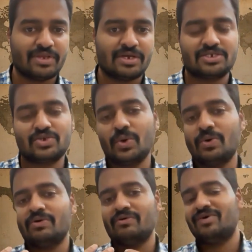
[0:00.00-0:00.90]

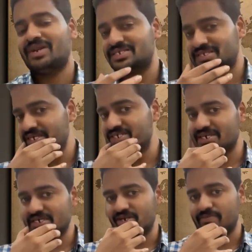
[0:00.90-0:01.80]
So, when it's this
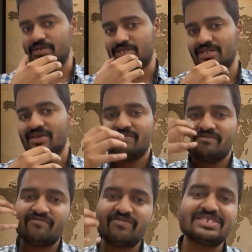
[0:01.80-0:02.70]
reasonable,
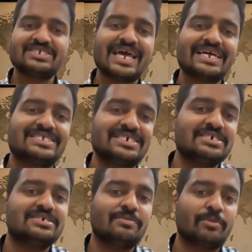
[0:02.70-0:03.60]
FinStack's
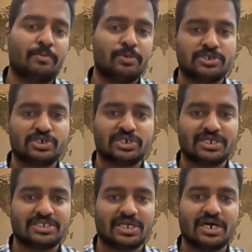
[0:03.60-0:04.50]
central proposition
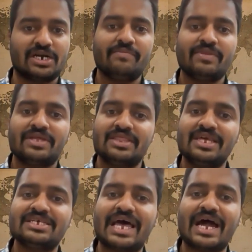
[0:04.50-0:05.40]
is that
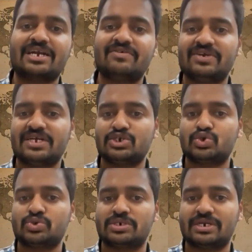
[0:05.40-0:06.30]
these activities
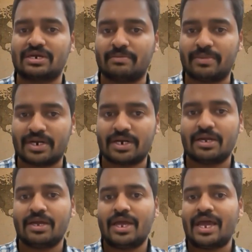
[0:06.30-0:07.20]
should recommend
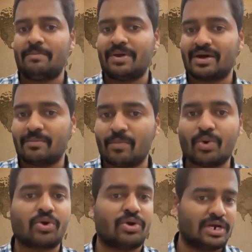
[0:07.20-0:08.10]
and become
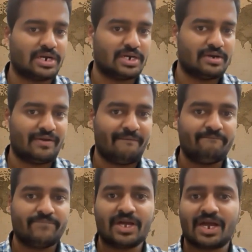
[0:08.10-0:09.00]
more connected.
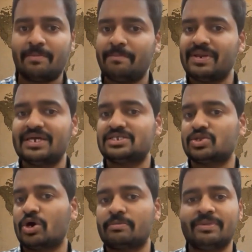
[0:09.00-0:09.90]
The company is
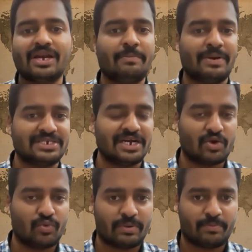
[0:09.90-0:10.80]
not merely presenting
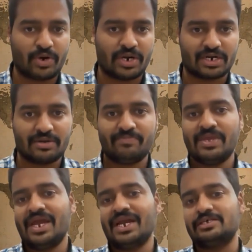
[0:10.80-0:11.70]
one product,
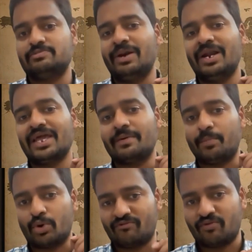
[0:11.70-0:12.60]
it is building a
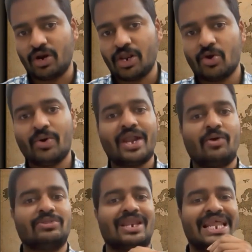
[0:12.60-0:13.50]
portfolio
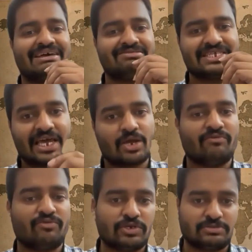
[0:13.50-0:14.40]
around the life cycle
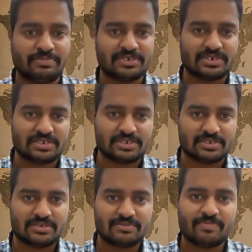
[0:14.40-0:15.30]
of US businesses.